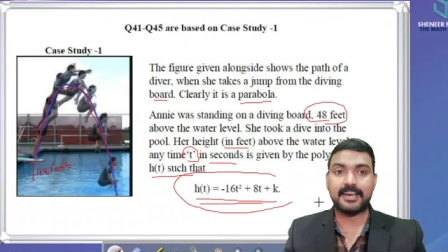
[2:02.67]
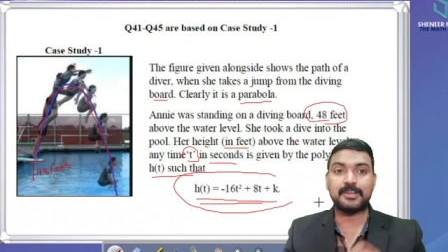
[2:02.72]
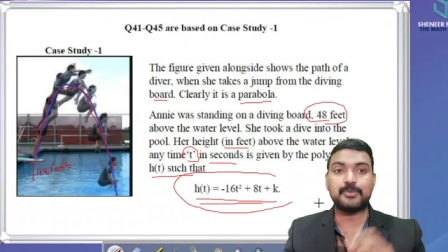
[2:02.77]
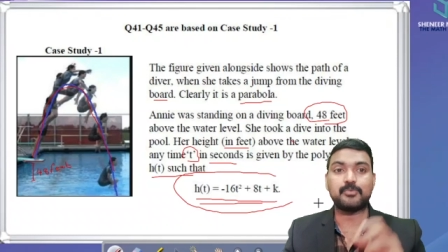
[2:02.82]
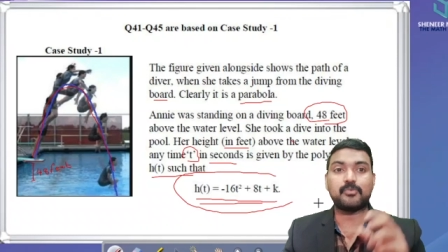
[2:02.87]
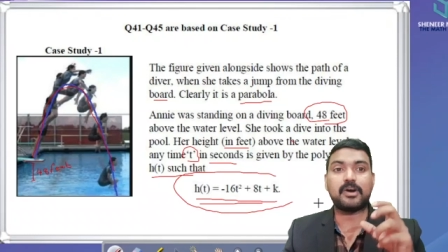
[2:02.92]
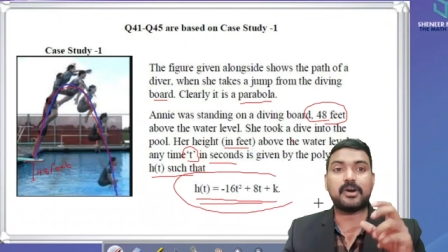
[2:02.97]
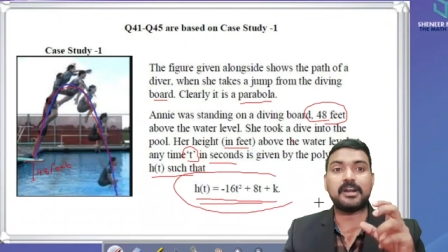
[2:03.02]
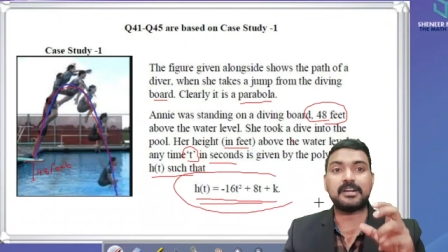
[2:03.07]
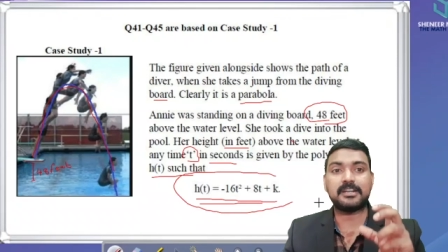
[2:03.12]
and
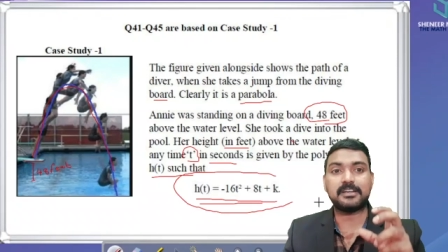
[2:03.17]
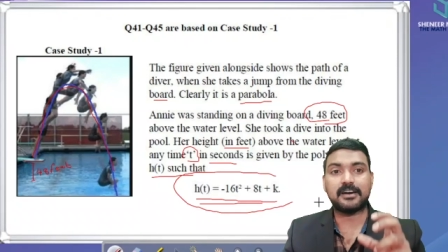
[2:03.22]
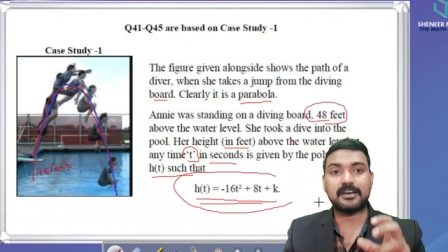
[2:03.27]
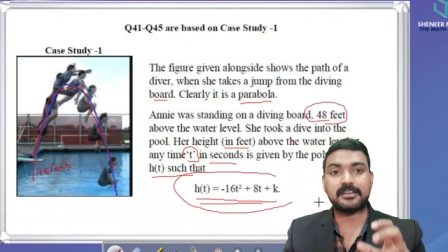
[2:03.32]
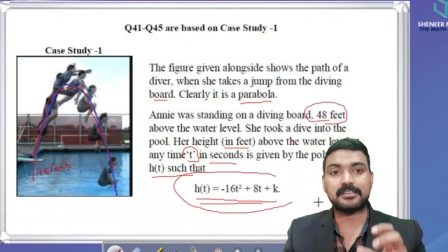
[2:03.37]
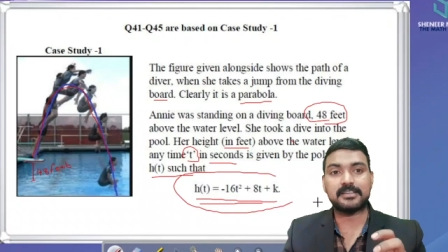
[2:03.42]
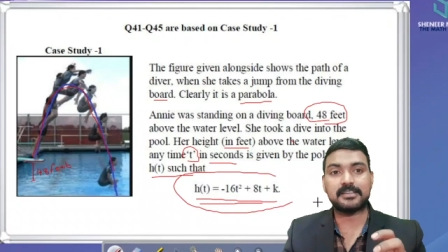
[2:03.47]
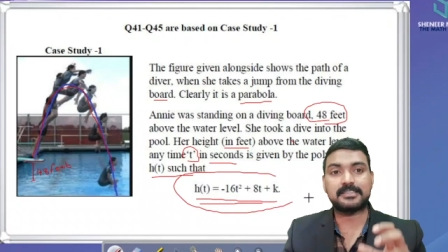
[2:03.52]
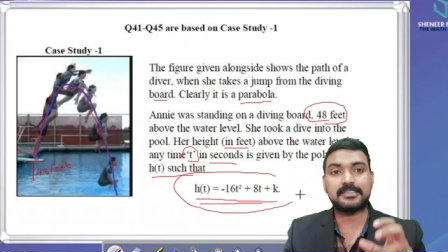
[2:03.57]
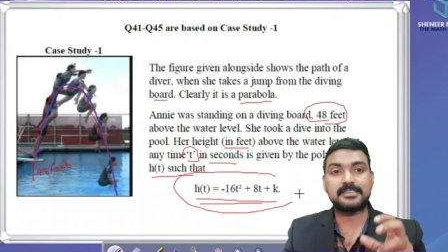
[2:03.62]
what are
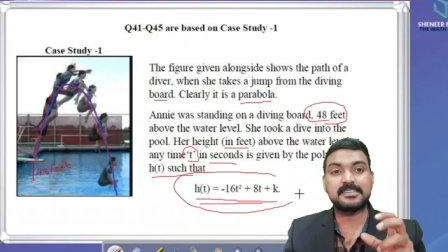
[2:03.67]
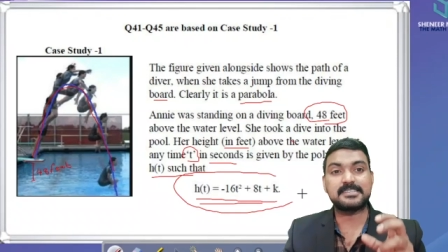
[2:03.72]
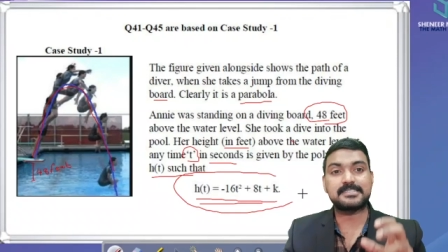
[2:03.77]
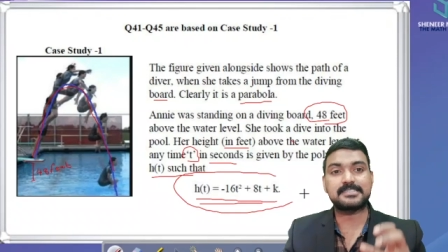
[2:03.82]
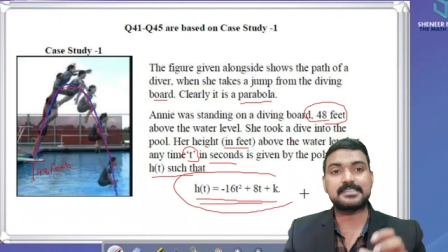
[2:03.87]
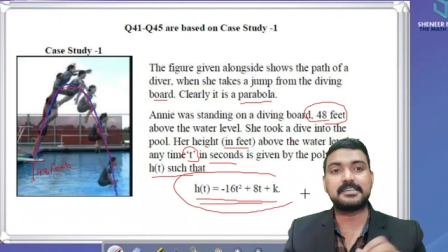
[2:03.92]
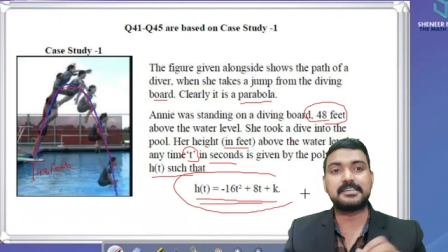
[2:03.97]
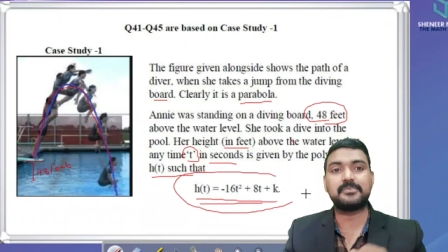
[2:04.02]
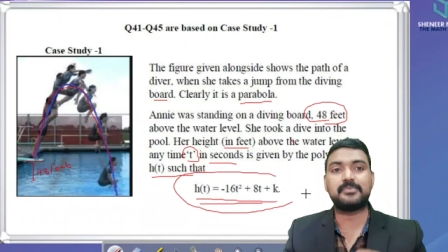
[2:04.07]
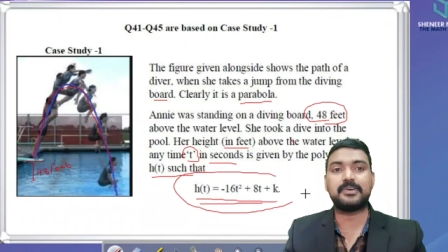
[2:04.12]
the things
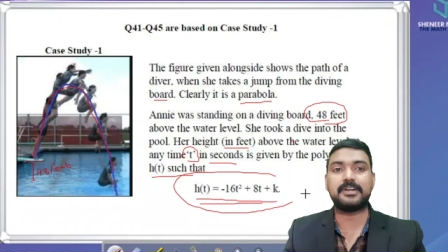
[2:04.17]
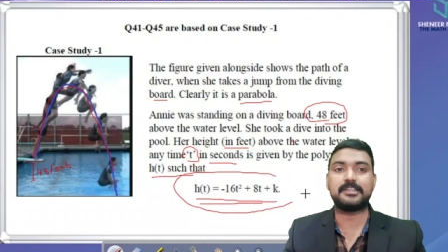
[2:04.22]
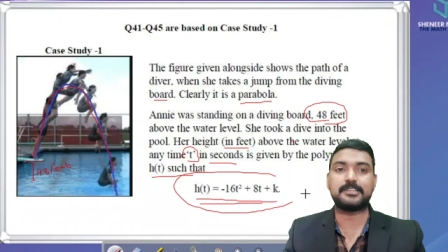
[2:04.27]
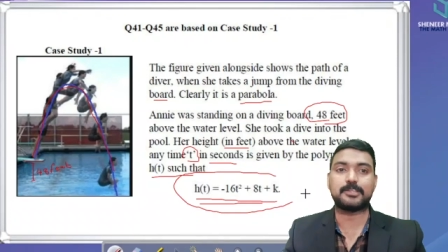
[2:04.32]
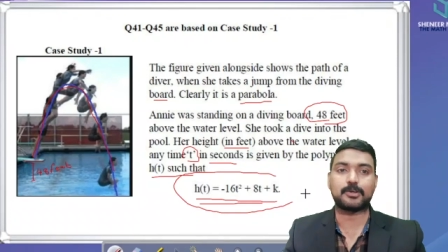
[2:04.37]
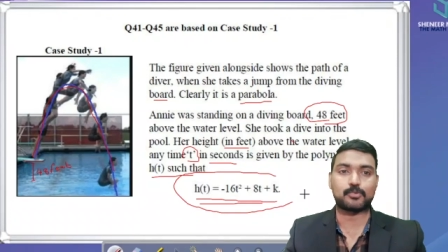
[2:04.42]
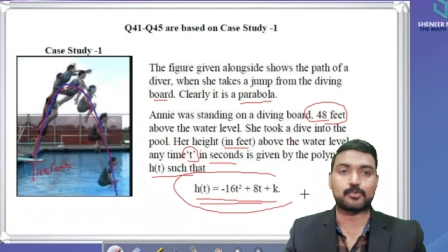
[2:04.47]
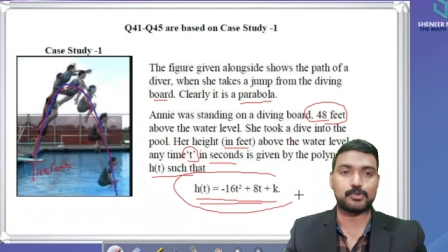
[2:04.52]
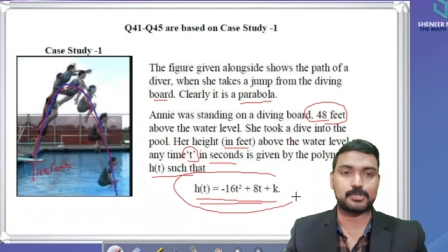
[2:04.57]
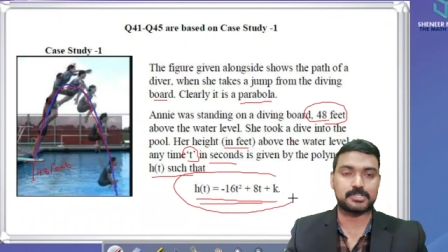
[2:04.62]
given in
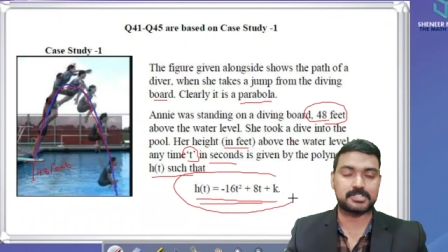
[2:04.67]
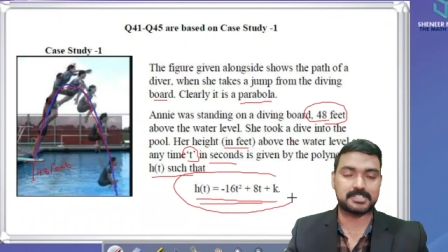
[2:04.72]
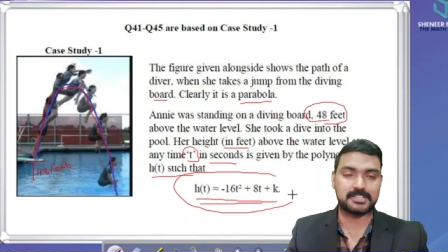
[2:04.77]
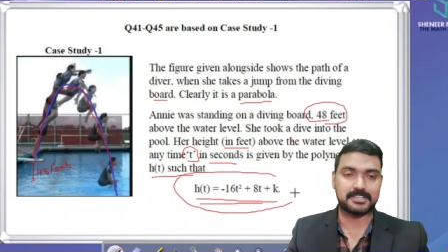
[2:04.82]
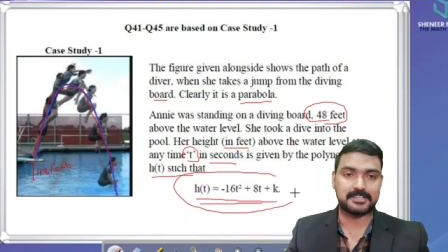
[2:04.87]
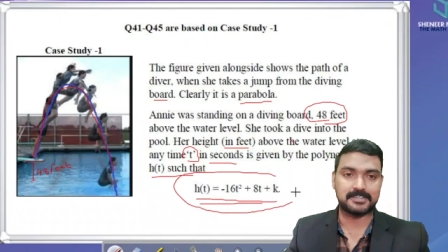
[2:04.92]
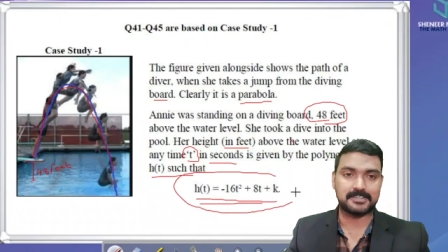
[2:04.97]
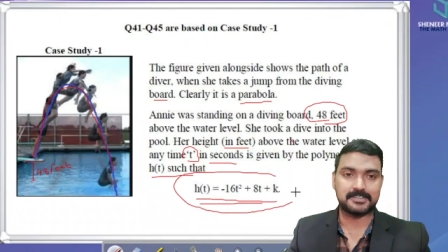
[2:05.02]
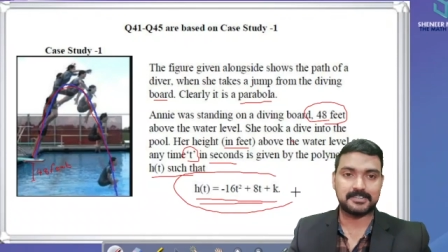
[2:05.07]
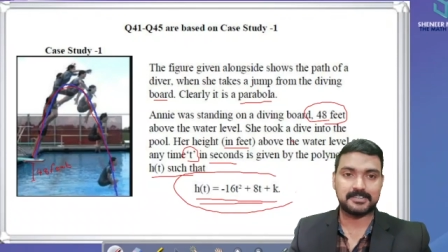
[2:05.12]
the
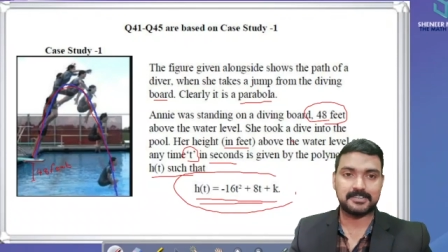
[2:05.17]
question.